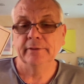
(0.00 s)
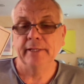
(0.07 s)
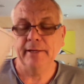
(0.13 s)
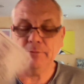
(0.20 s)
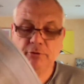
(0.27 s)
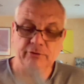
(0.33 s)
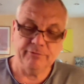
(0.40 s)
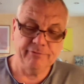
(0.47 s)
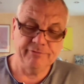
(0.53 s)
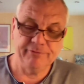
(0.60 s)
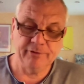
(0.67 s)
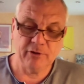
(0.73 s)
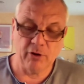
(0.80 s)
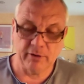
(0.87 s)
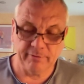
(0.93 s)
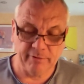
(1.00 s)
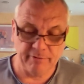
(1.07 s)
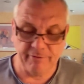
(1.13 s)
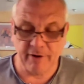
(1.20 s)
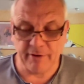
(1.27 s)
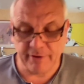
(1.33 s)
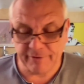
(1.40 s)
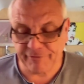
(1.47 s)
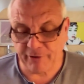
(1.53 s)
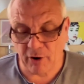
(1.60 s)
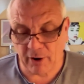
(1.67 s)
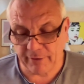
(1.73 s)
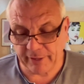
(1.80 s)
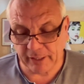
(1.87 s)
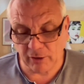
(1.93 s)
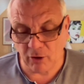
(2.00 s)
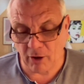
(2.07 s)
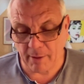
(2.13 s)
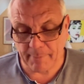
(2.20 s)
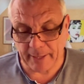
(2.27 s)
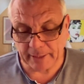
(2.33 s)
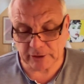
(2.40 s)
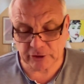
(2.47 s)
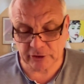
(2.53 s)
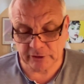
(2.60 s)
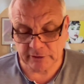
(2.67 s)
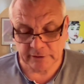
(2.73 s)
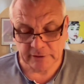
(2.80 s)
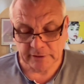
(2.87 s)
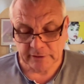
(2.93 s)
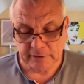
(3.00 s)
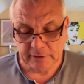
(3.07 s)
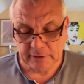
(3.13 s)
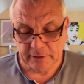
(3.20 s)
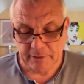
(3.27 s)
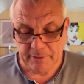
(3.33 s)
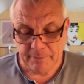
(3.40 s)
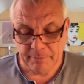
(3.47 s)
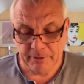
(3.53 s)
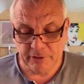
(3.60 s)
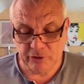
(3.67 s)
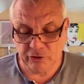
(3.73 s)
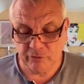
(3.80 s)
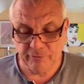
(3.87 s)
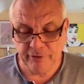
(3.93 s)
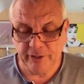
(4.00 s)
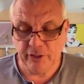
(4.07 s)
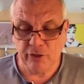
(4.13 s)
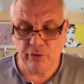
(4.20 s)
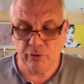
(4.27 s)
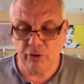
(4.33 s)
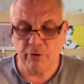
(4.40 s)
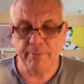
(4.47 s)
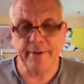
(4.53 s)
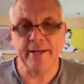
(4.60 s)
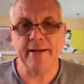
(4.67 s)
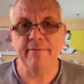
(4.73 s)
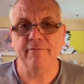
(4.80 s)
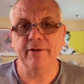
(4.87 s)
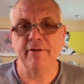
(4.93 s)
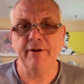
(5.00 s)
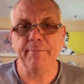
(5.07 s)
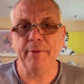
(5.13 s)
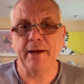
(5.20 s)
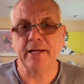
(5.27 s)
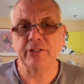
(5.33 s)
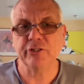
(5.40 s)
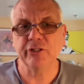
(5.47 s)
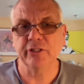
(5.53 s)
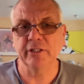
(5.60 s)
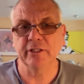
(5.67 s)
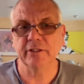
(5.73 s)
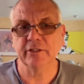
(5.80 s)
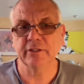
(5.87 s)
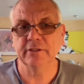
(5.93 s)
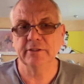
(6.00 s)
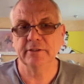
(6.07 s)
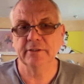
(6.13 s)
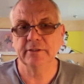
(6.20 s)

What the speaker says: It was kind of a very fiery climax. But there's something new coming in, very passionate.